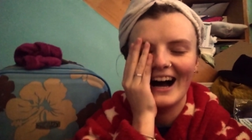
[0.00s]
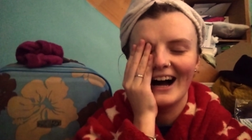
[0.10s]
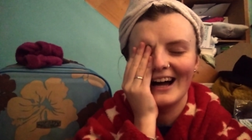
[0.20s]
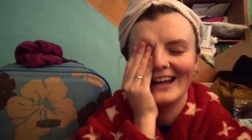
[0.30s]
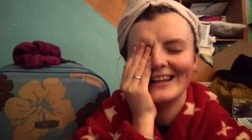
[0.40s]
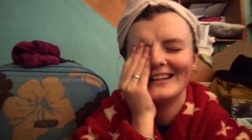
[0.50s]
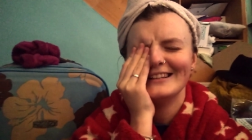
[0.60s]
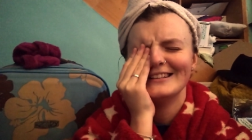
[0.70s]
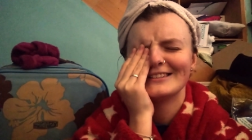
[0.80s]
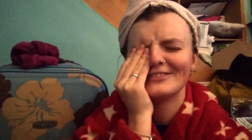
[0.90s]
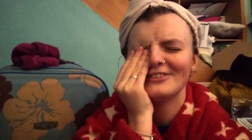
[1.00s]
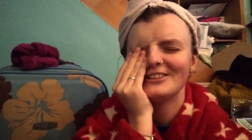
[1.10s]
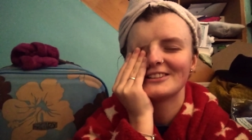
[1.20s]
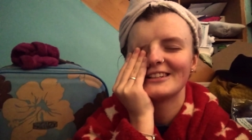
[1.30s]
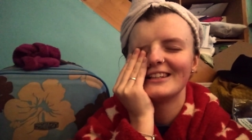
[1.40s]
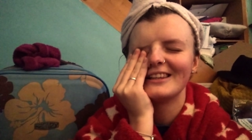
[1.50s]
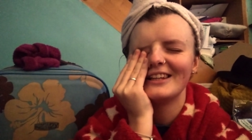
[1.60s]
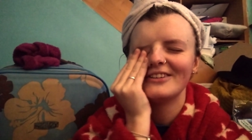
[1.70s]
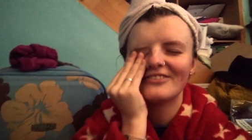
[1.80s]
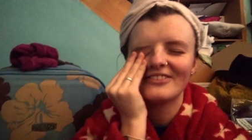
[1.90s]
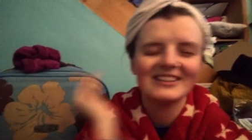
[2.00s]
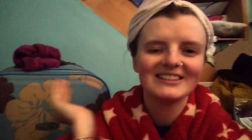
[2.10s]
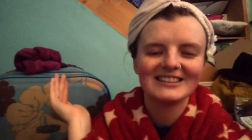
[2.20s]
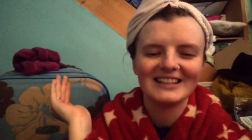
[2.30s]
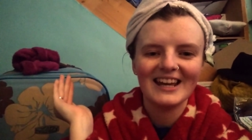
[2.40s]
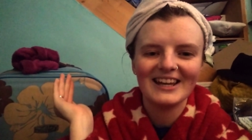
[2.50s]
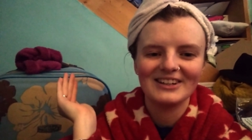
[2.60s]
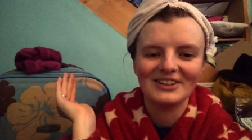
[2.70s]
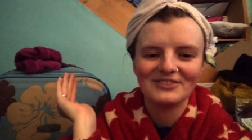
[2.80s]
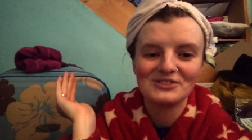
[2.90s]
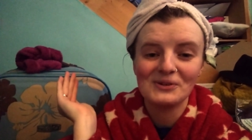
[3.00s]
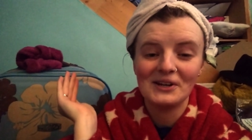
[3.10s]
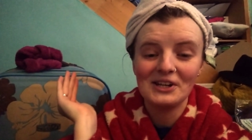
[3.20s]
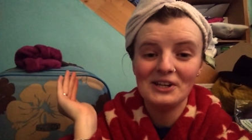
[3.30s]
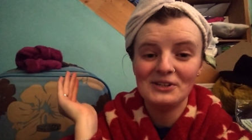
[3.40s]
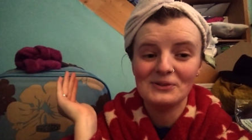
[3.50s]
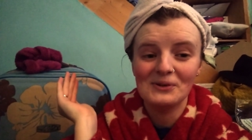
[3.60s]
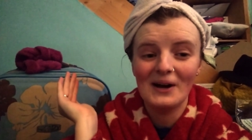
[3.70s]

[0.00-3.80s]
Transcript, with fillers: Uh, it is officially the first day of twenty